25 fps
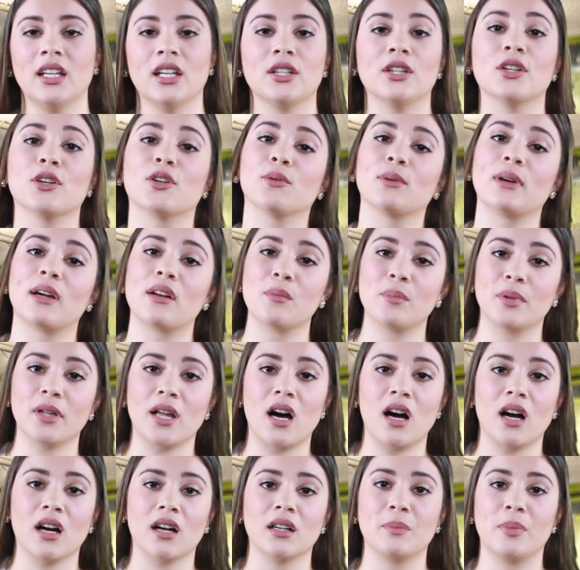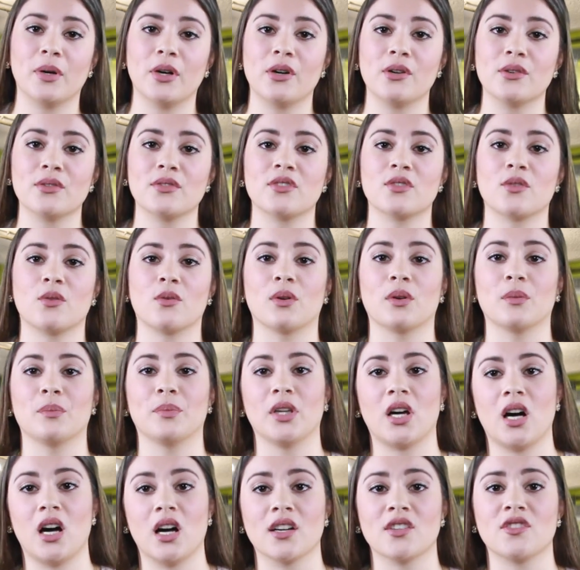Look around a blog post or
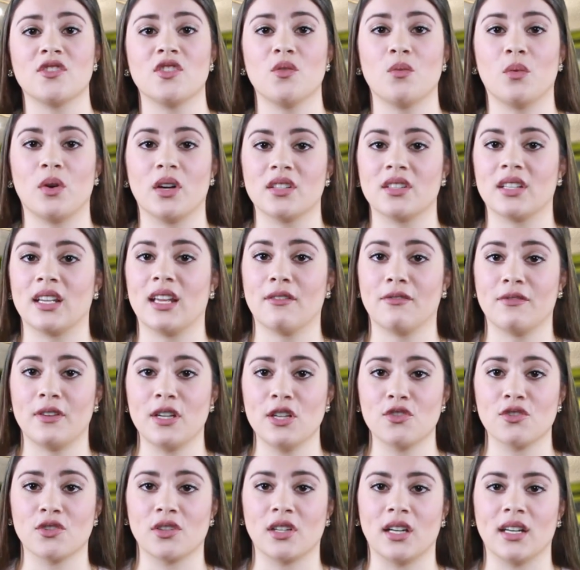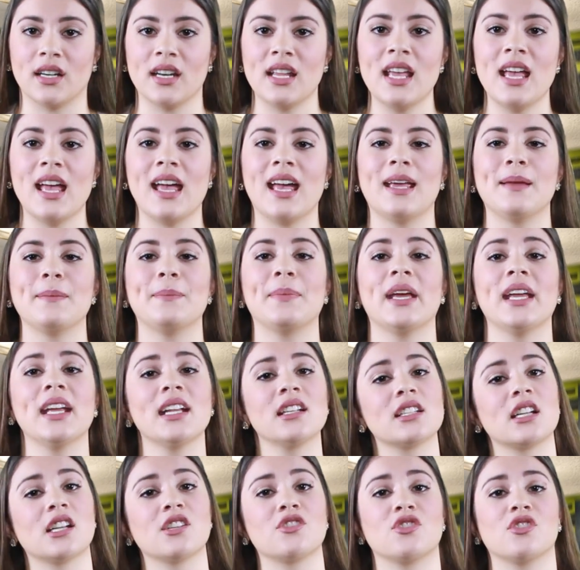blogs you want to get featured on and pay
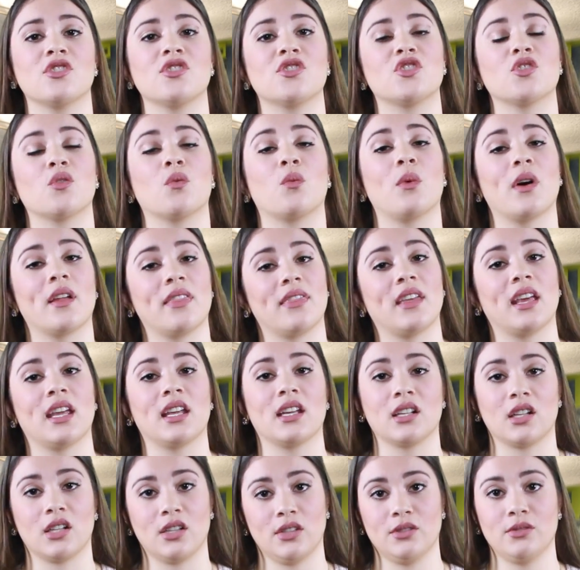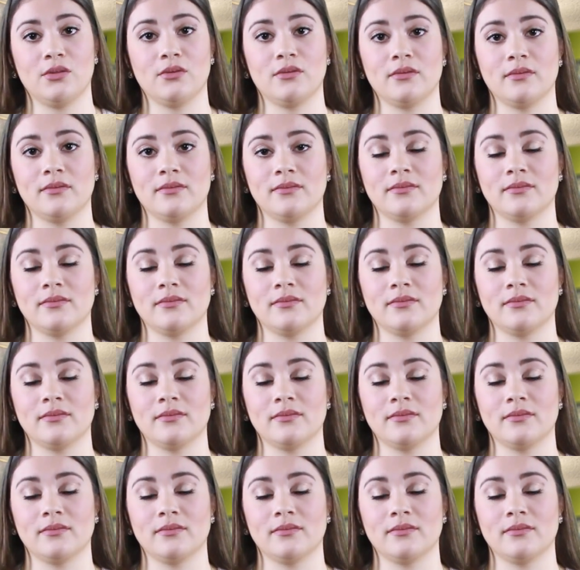attention to what they include.